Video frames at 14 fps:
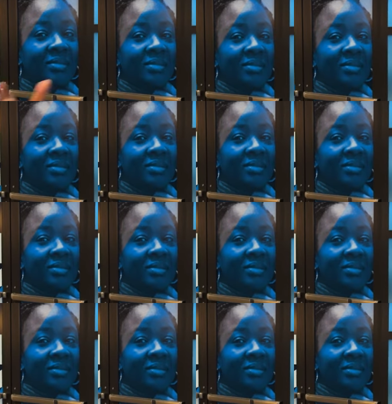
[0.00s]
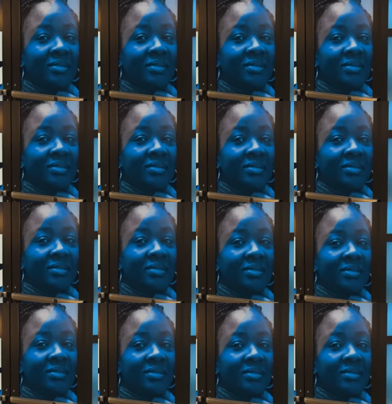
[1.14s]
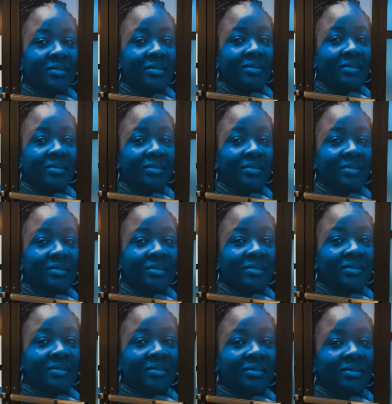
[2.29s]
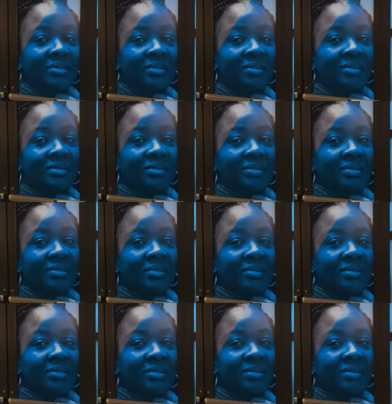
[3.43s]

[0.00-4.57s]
No words are spoken by the person on screen.